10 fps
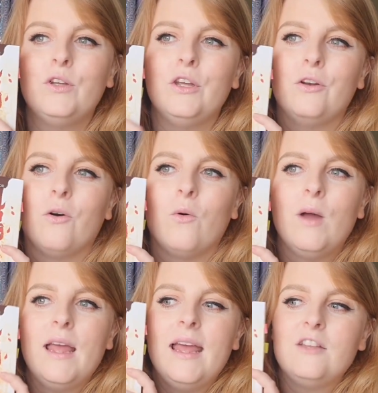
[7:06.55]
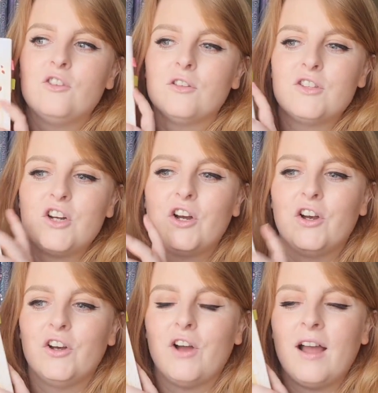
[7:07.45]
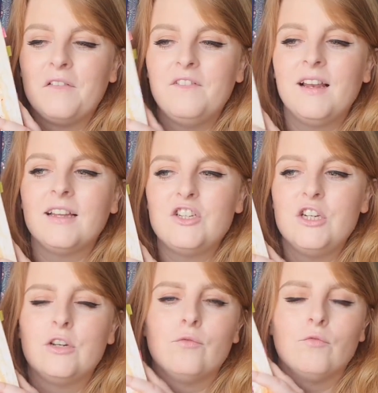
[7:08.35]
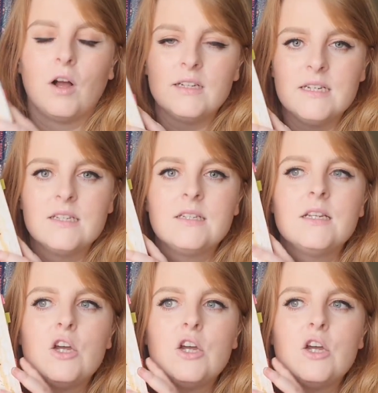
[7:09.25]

You know, just her, I feel like she can write